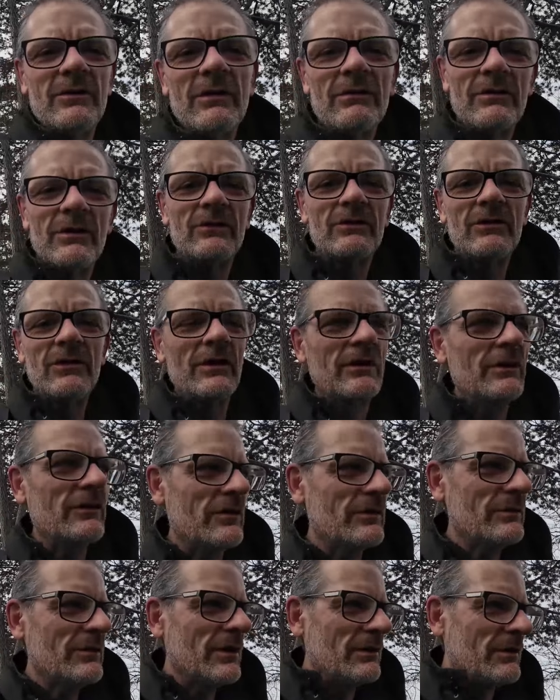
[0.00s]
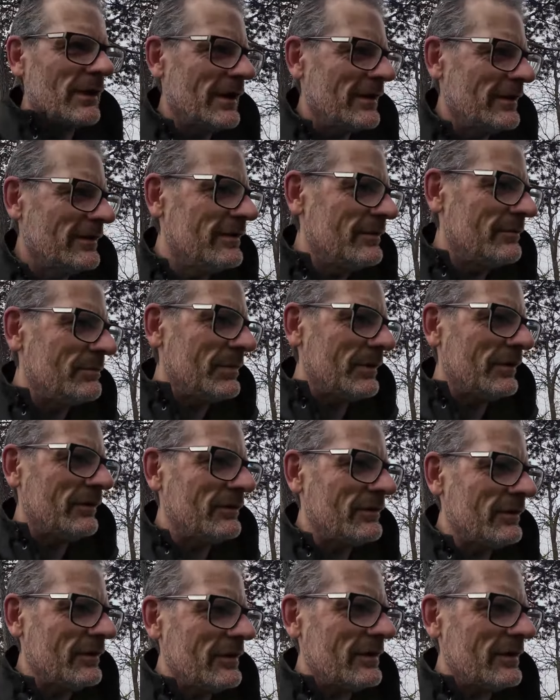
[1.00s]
I'm going to try and do no-handed, but